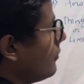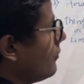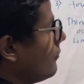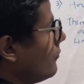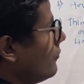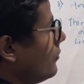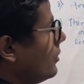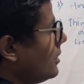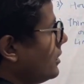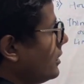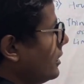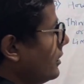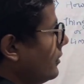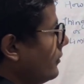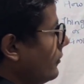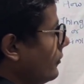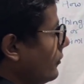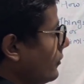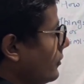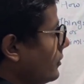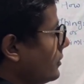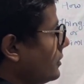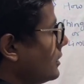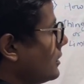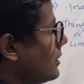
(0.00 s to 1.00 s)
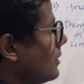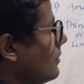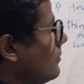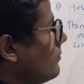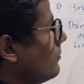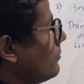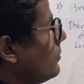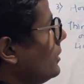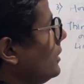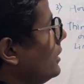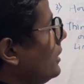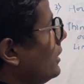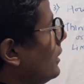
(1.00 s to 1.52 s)
What if the
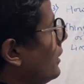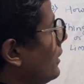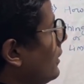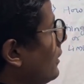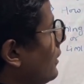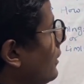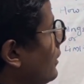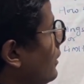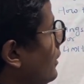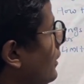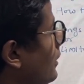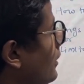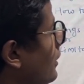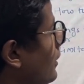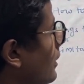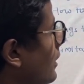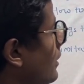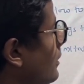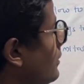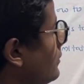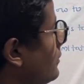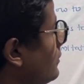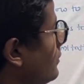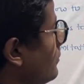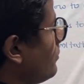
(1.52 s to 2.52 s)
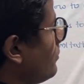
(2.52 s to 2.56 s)
company A had the